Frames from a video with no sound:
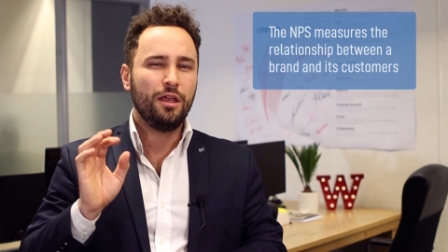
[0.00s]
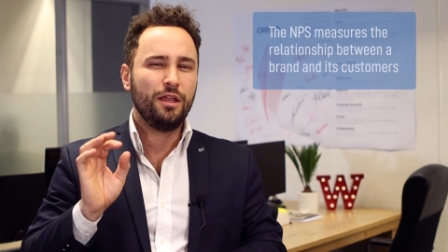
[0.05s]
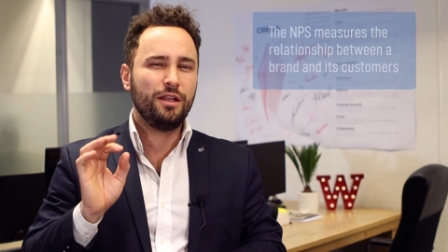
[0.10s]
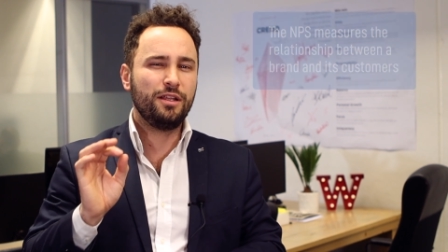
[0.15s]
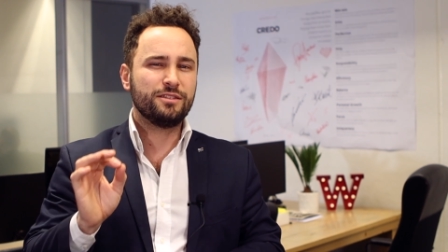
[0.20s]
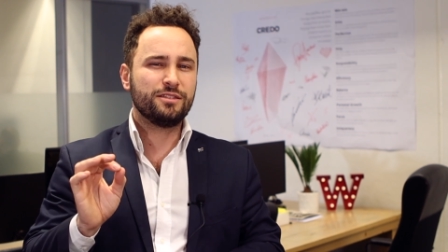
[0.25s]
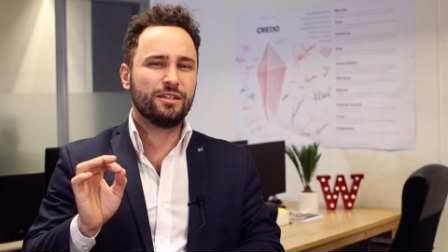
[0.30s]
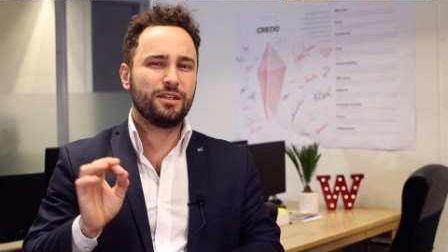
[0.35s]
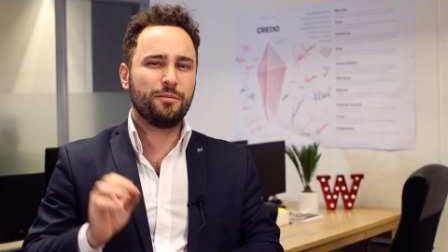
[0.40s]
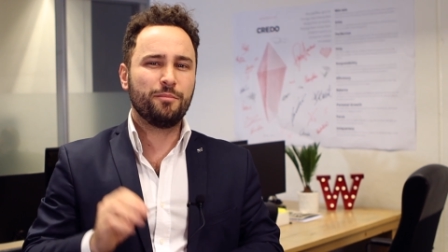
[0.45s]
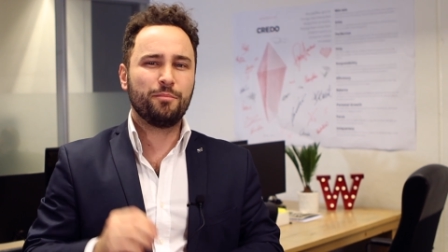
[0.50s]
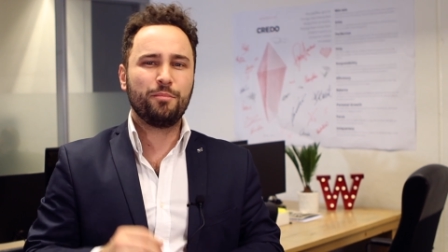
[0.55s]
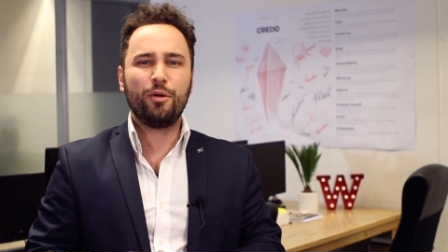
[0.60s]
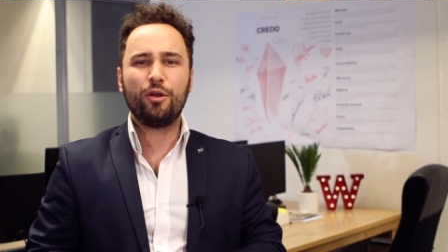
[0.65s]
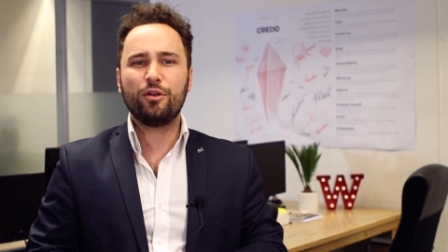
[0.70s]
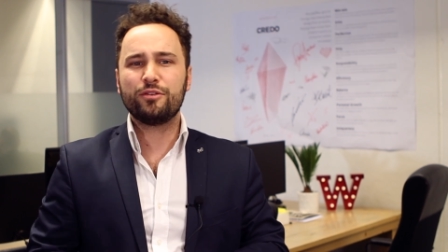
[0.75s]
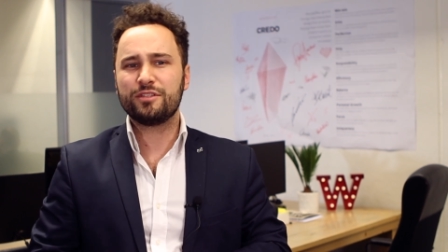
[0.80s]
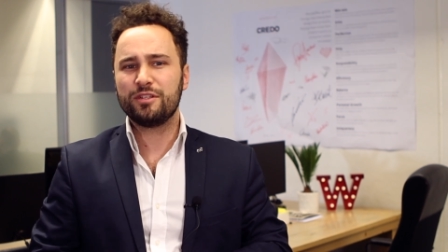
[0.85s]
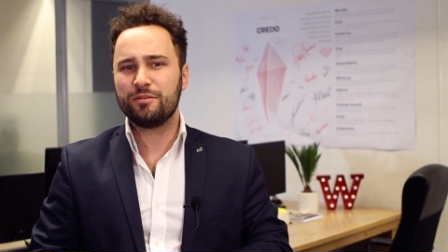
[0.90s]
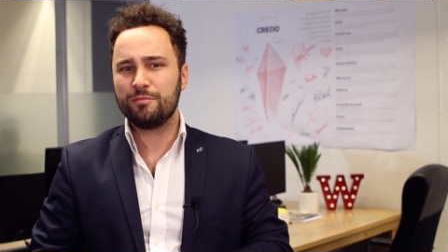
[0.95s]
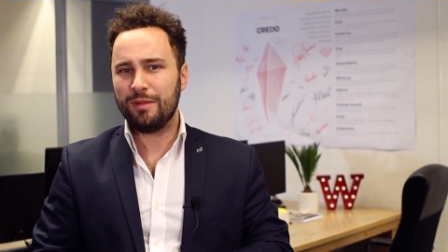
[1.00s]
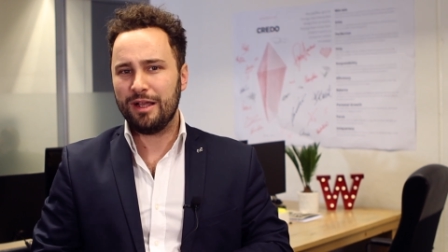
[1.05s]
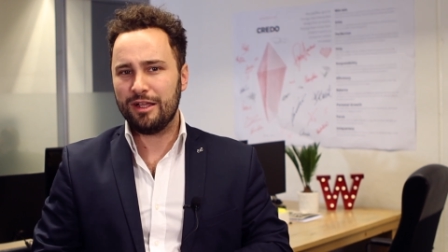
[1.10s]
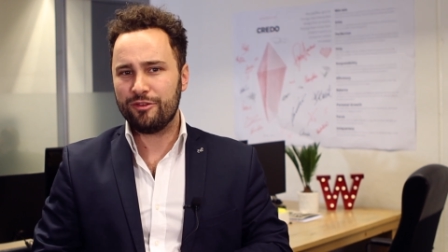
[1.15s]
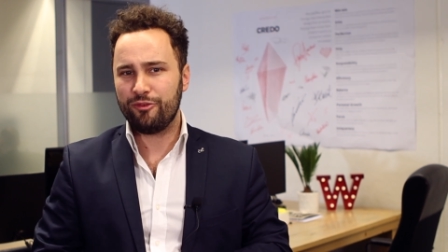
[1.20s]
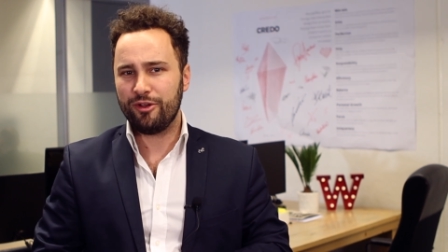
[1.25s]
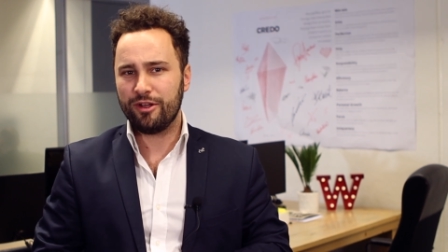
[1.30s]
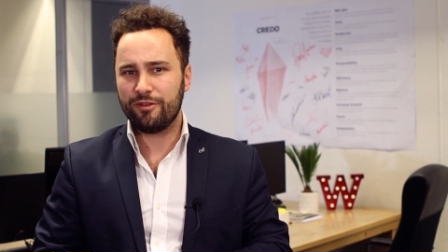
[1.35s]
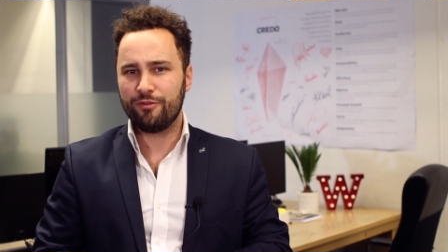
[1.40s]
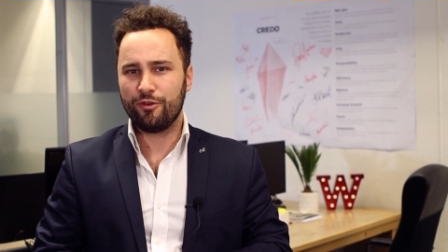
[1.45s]
It is an important
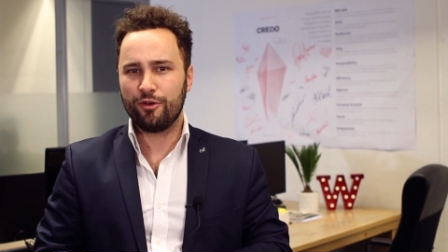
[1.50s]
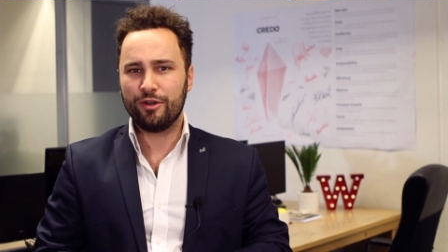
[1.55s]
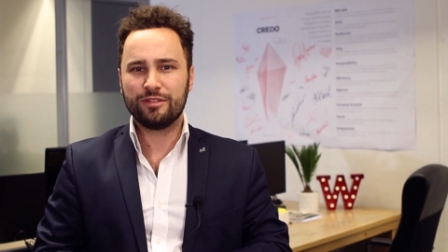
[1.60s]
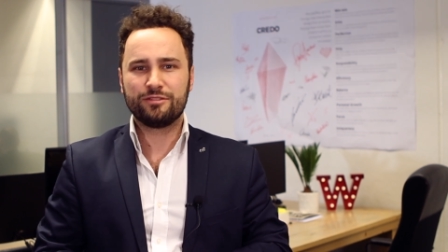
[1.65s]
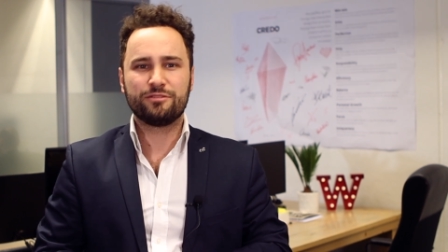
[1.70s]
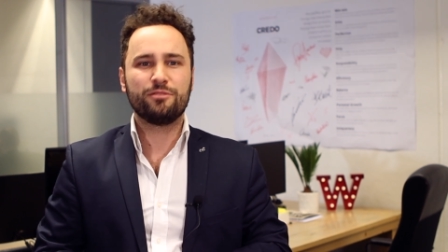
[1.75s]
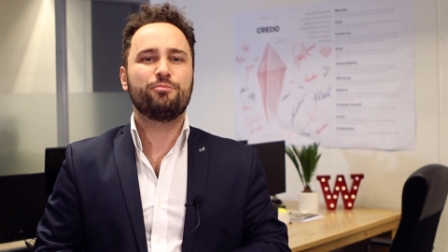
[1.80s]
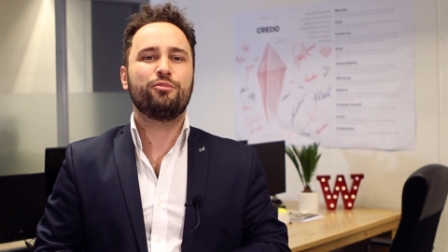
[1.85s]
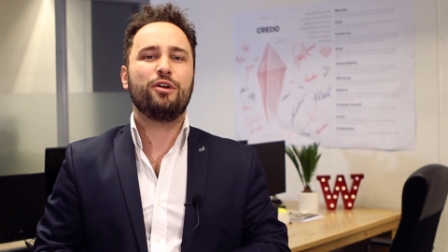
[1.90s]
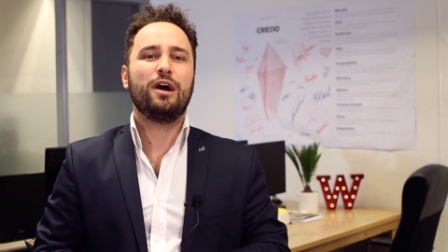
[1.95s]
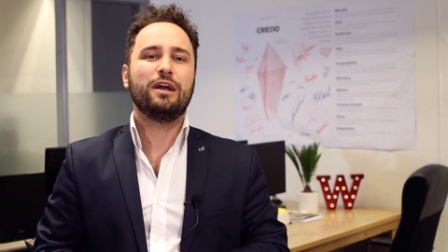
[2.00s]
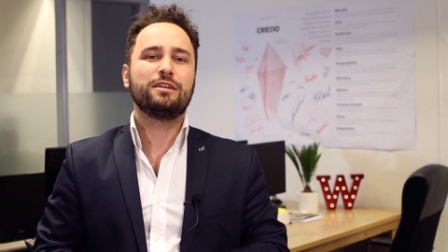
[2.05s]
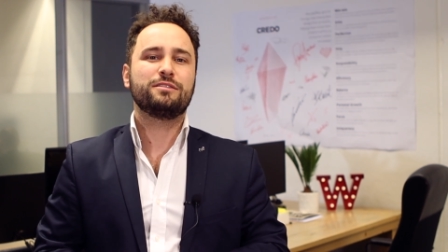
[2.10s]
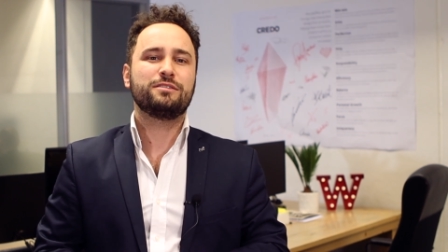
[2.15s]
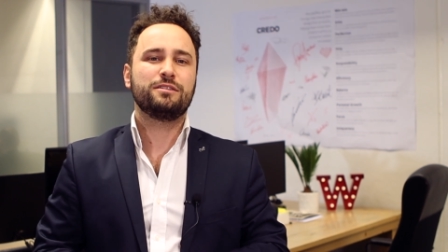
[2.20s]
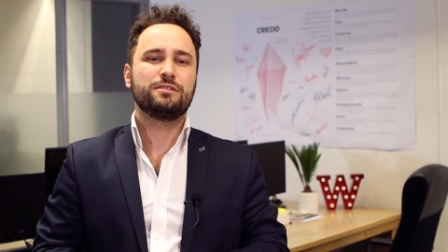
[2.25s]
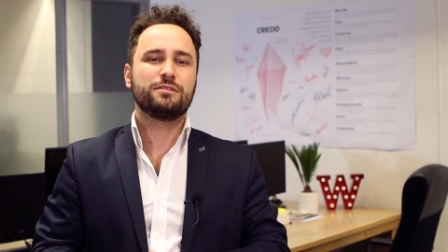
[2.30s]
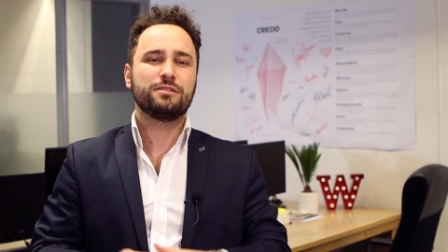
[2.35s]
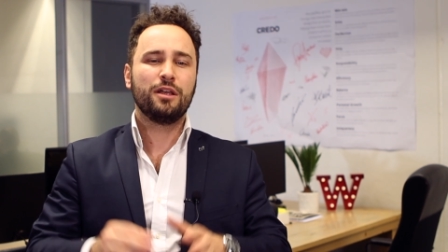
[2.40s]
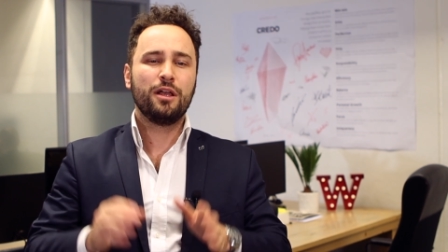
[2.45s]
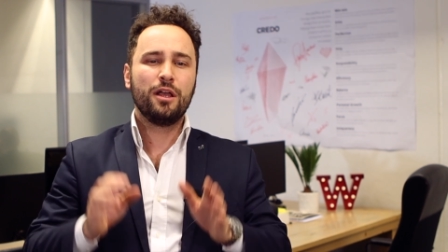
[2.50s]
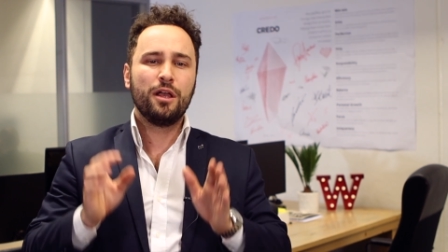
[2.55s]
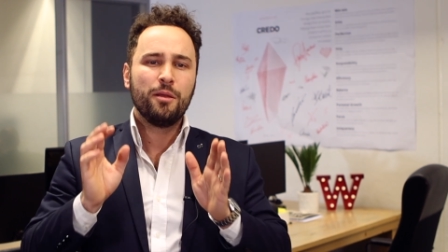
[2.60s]
metric for enterprises